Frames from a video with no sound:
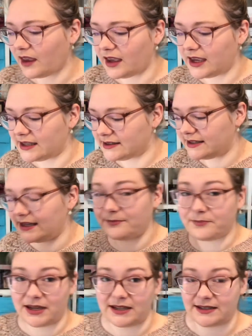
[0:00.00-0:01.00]
It's knit in
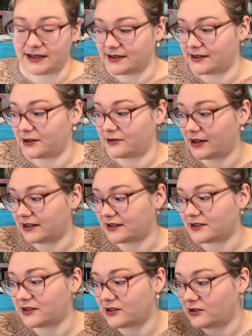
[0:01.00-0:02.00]
pieces, so it
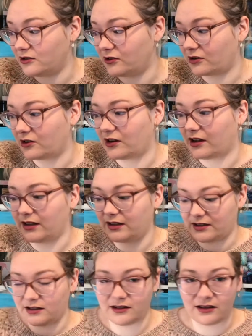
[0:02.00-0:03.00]
doesn't look like
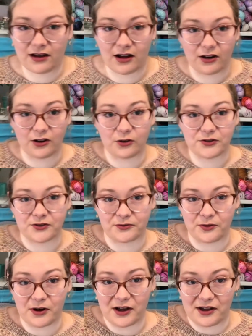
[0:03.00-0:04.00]
a lot of
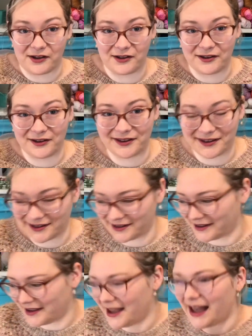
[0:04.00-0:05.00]
work.
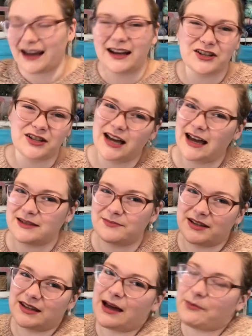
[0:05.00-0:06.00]
And actually it hasn't been
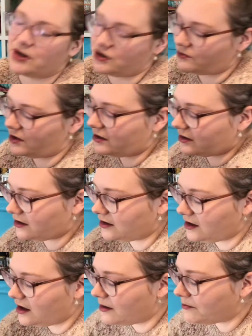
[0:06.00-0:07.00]
that much work.
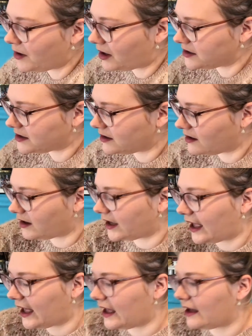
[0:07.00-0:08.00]
But I
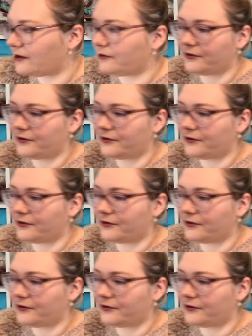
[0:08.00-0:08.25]
have